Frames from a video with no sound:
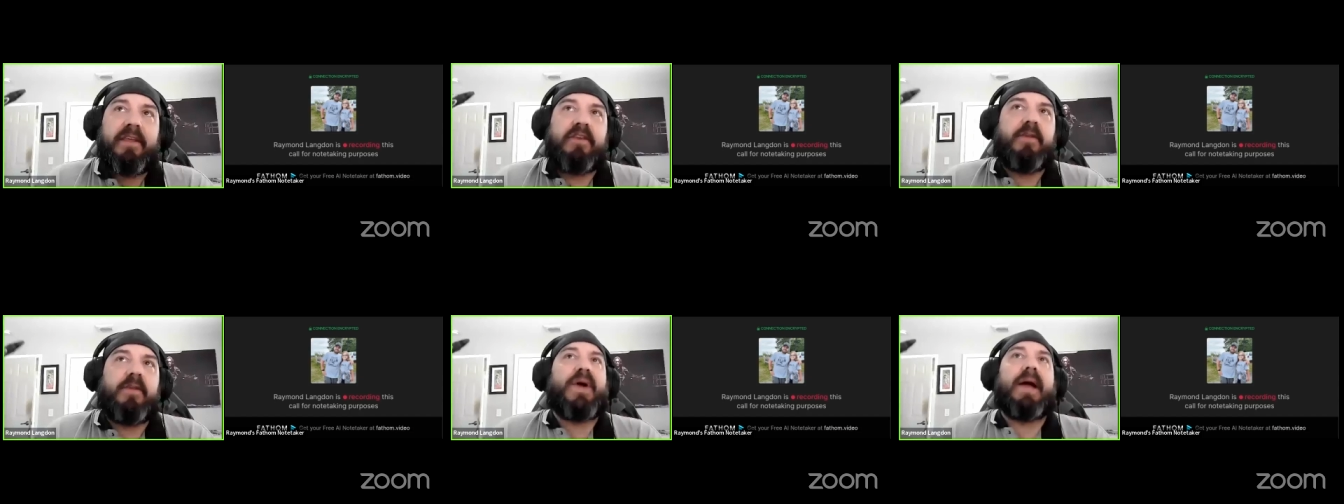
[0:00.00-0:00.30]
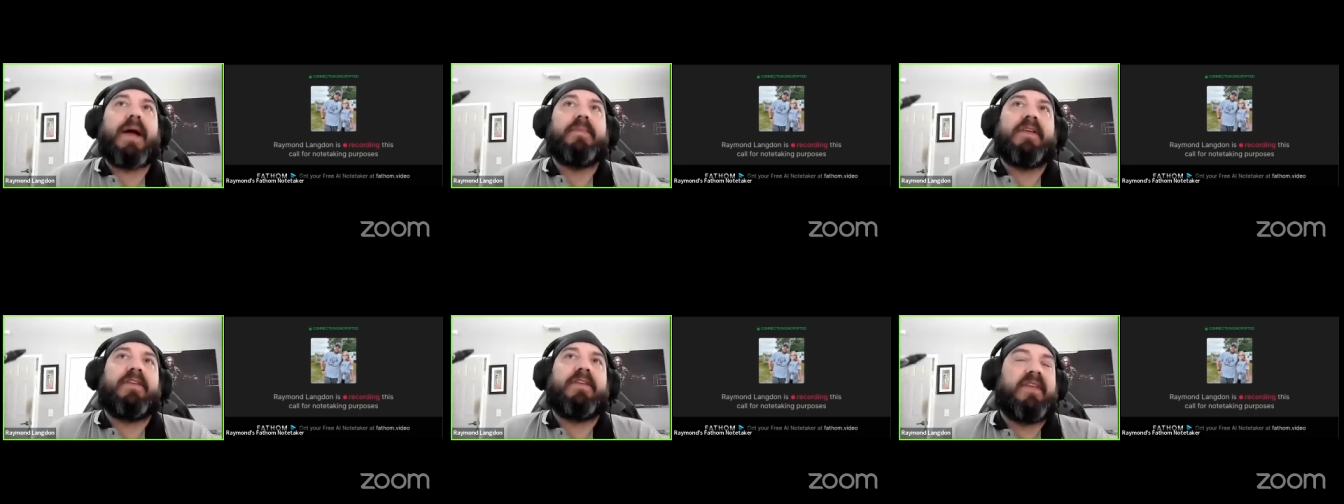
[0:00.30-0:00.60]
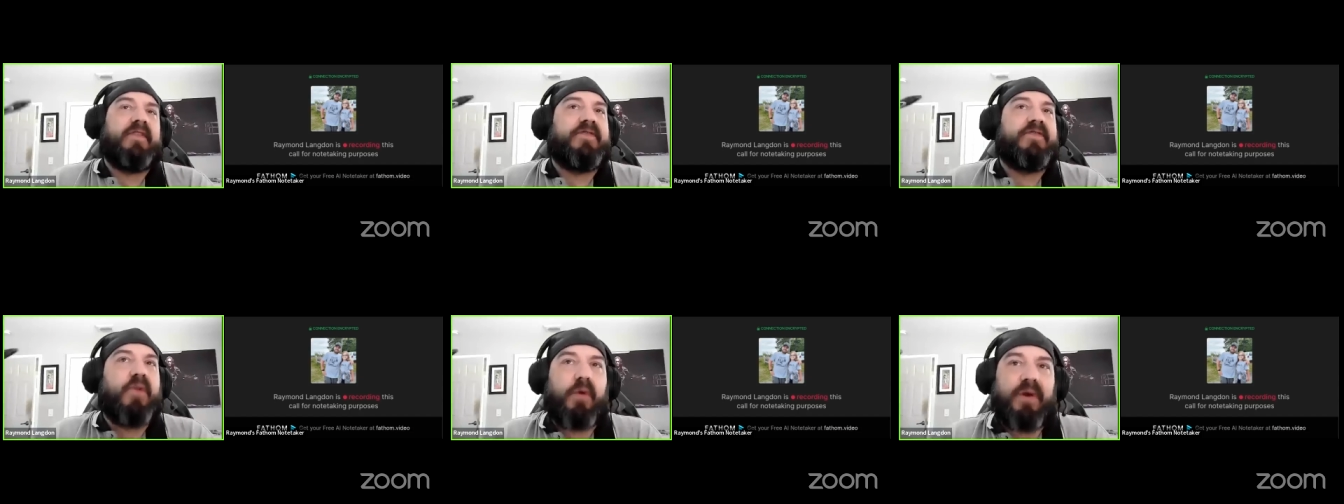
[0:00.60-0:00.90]
you probably
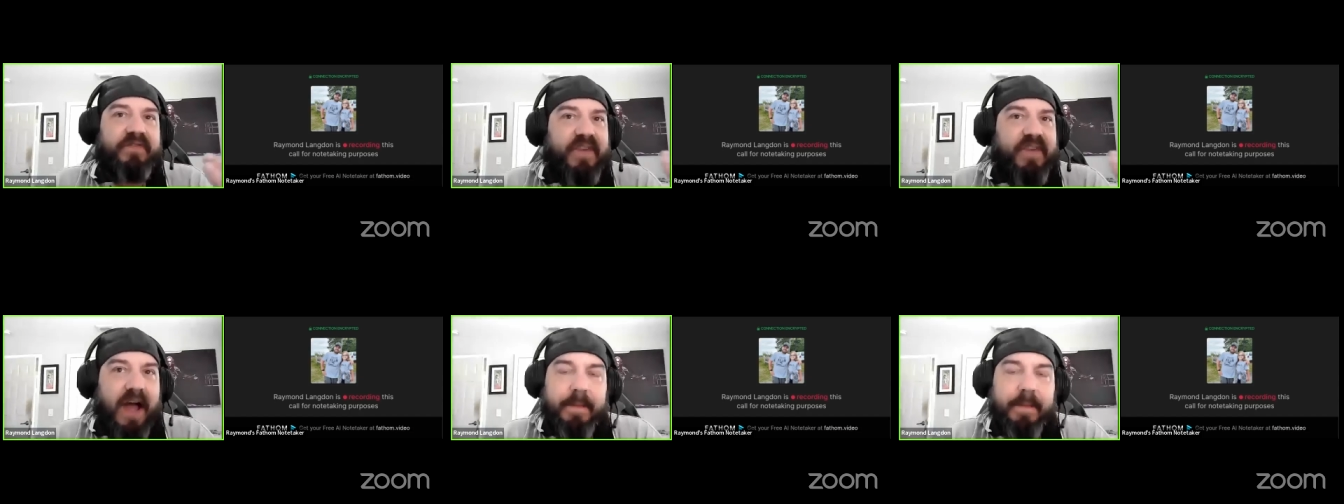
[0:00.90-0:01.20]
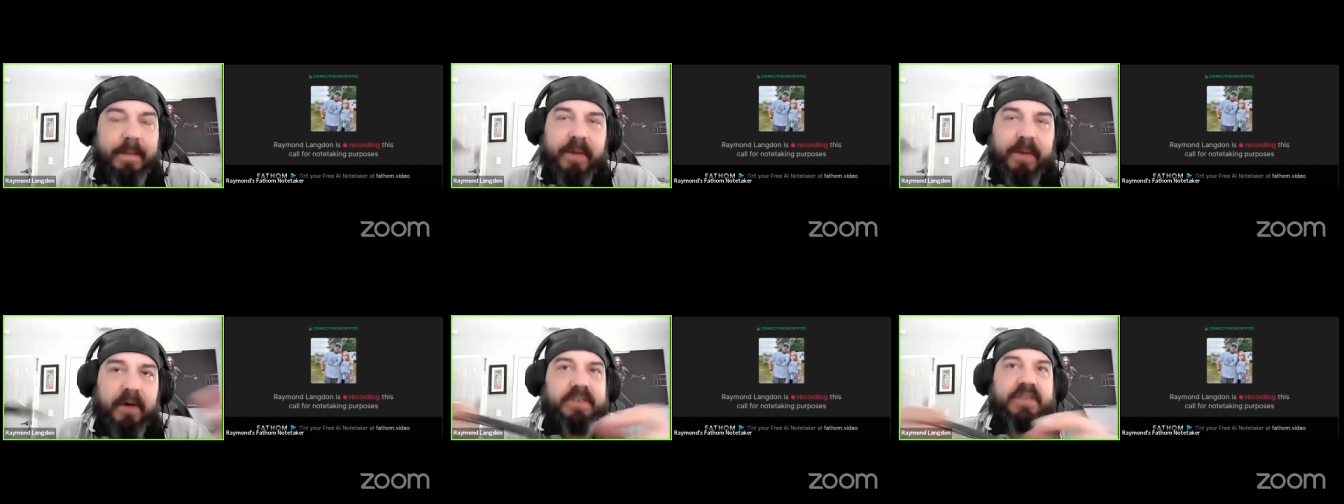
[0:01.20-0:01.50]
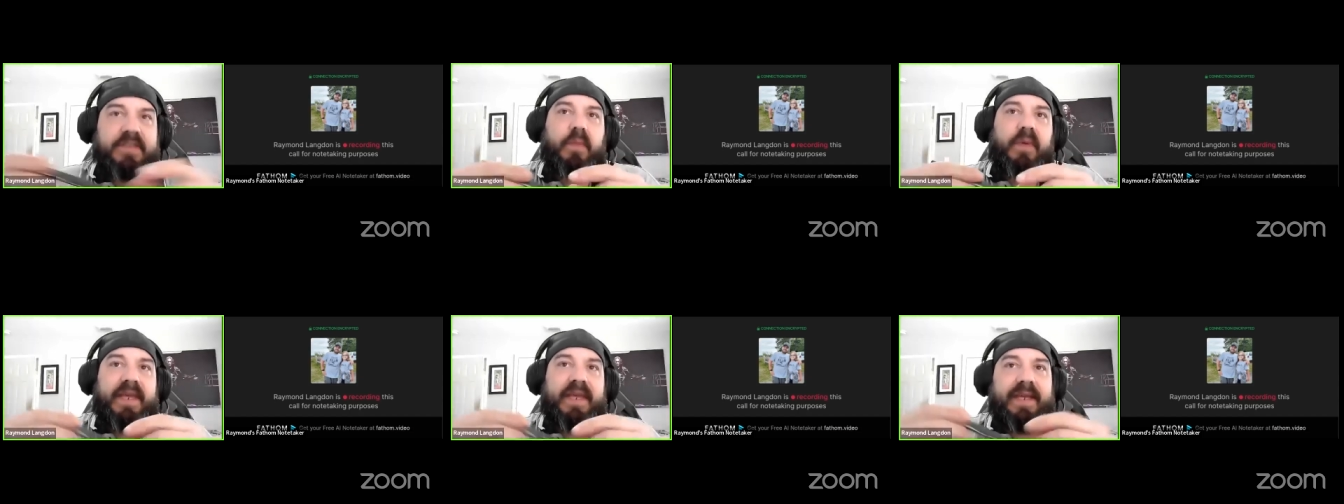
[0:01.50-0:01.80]
see four to five posts
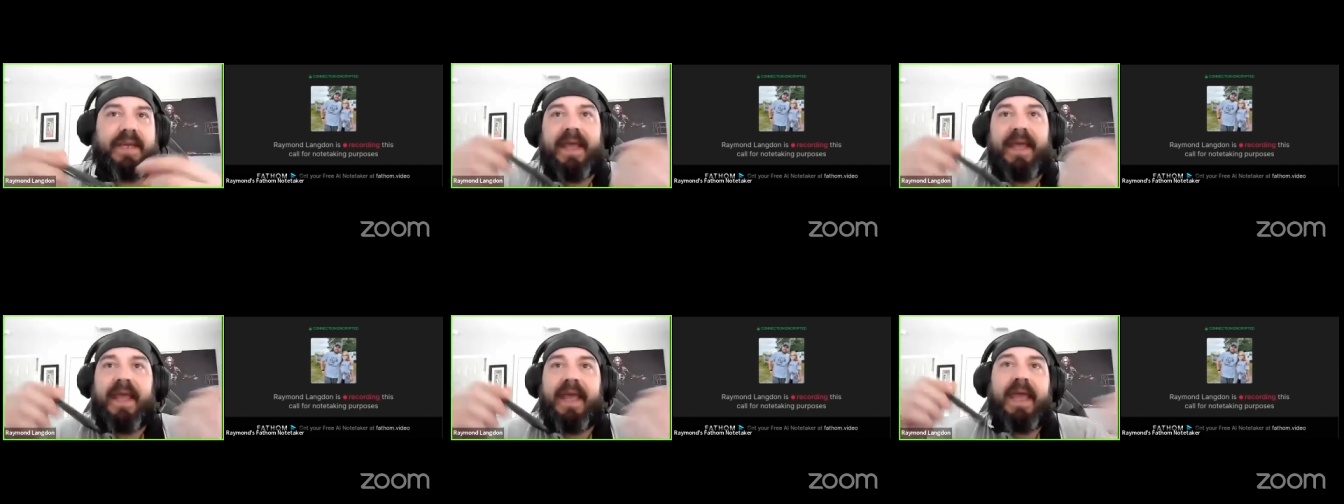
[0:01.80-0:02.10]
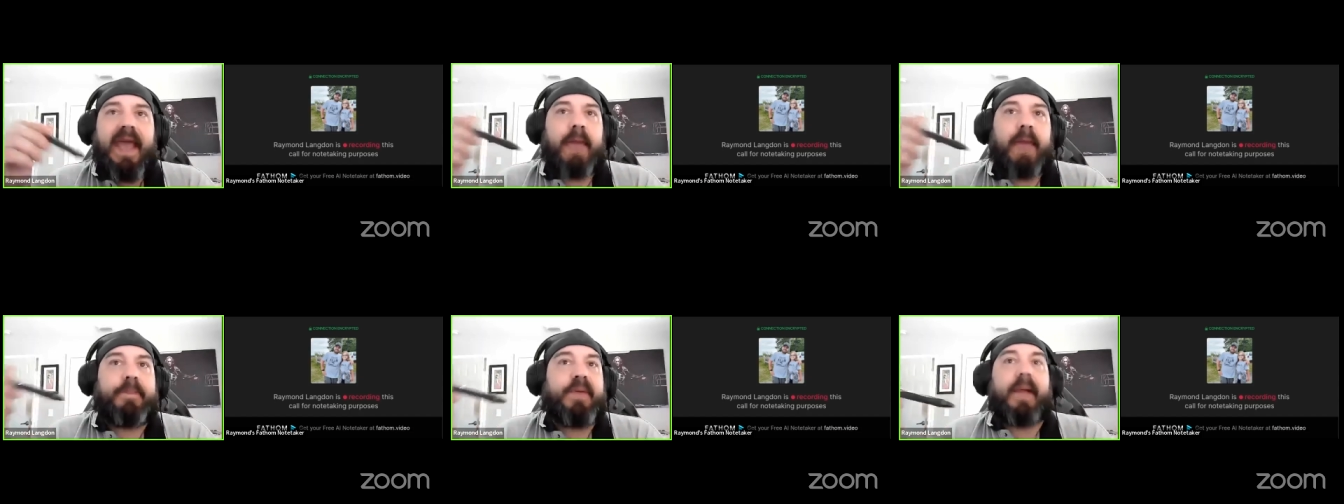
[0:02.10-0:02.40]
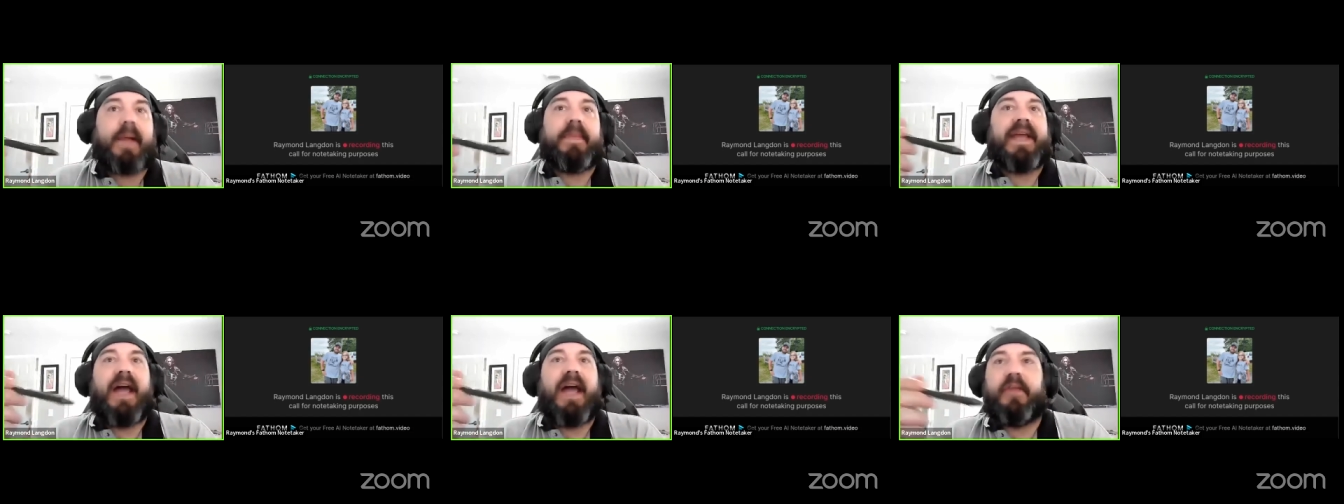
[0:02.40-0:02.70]
a week and
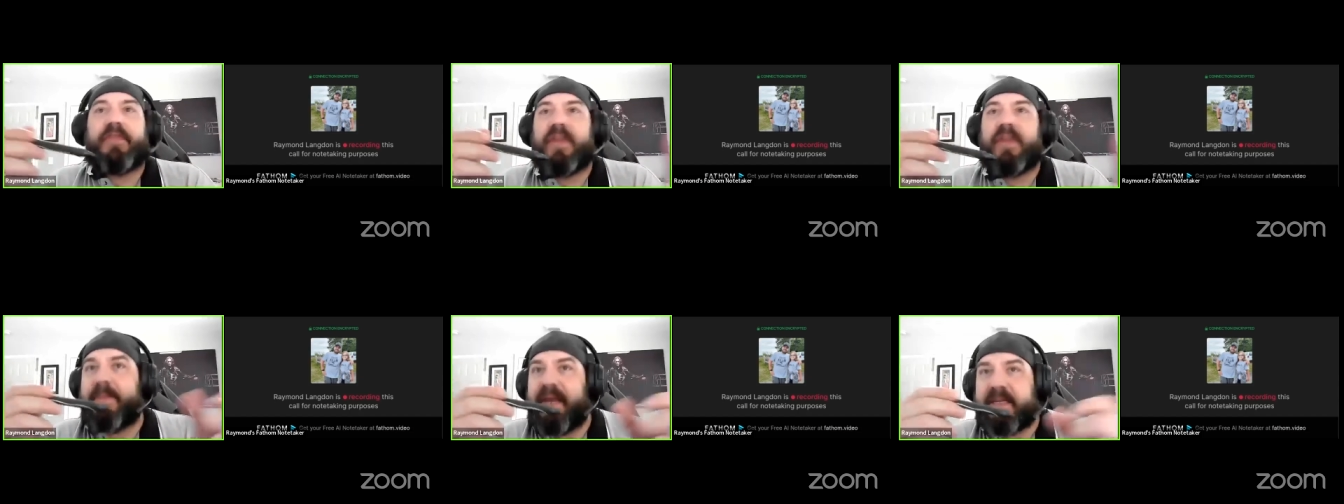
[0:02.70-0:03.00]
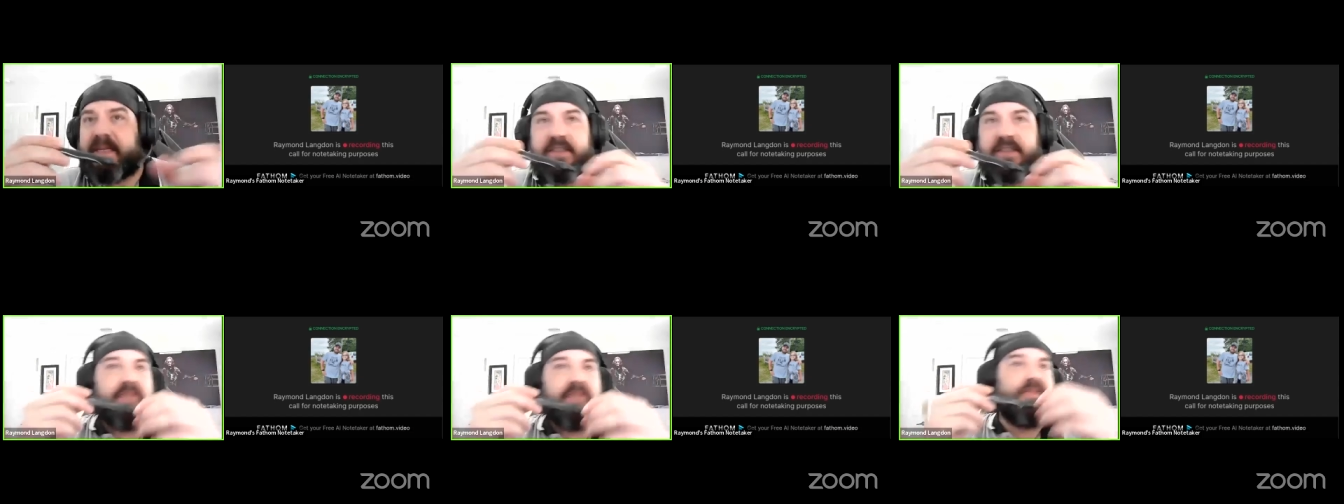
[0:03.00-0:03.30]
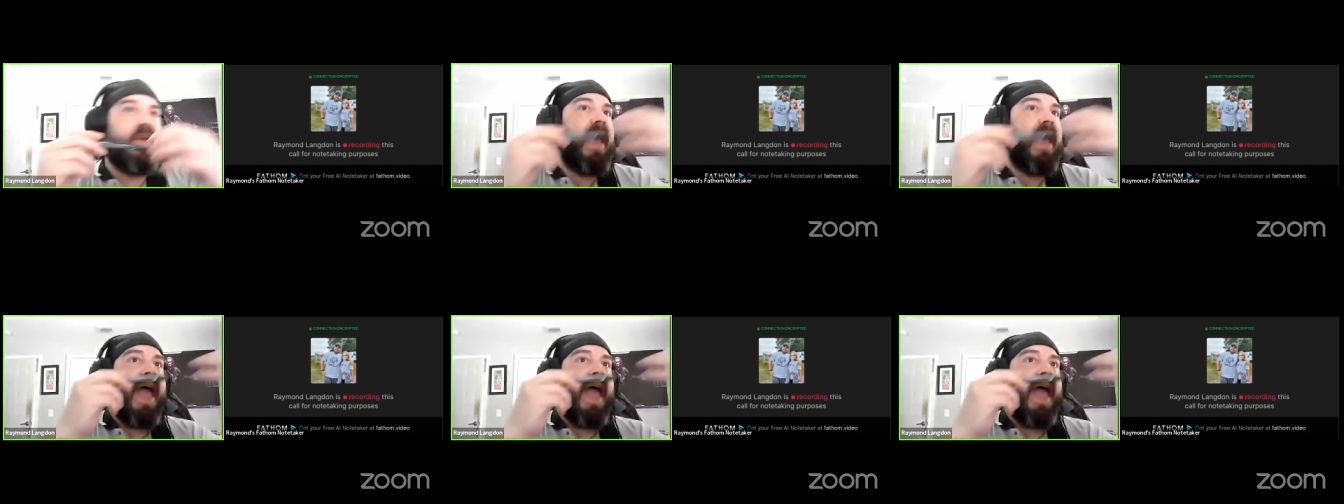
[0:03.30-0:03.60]
probably a healthy mix of,
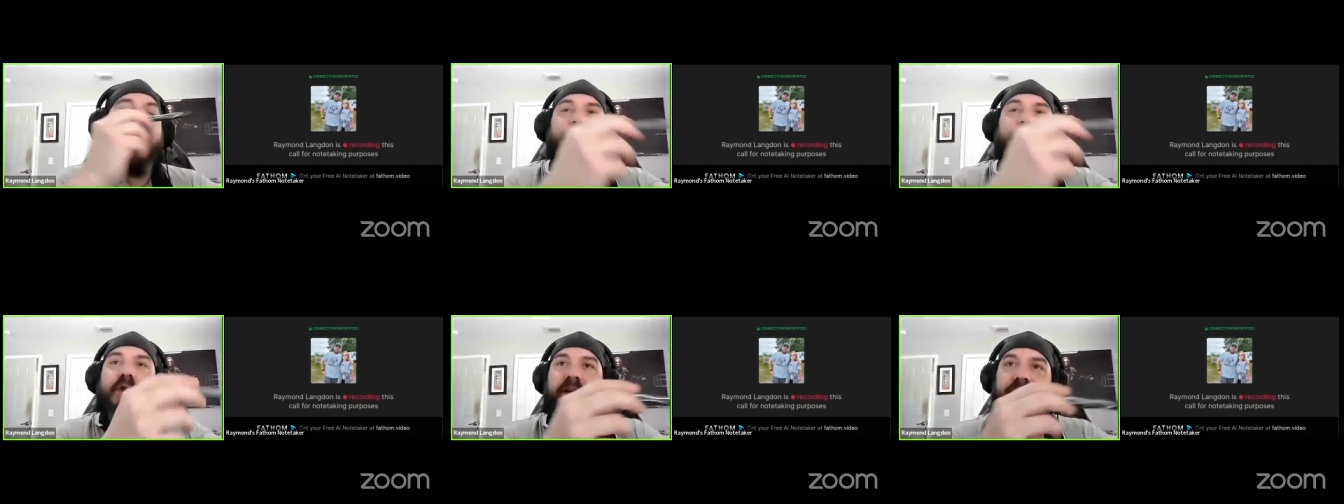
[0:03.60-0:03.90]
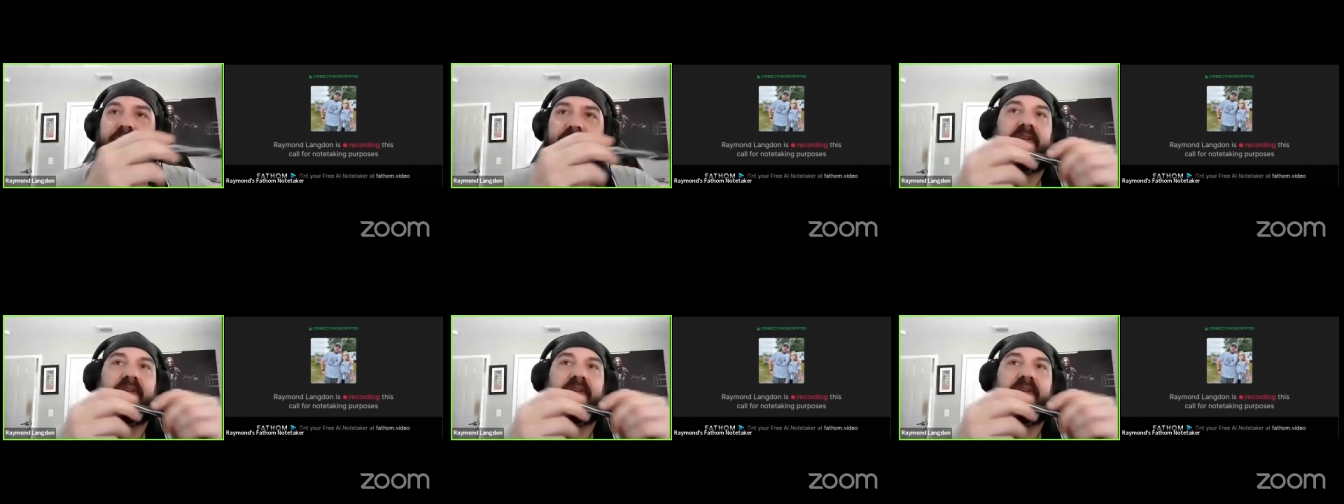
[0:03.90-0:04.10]
hey, I'm running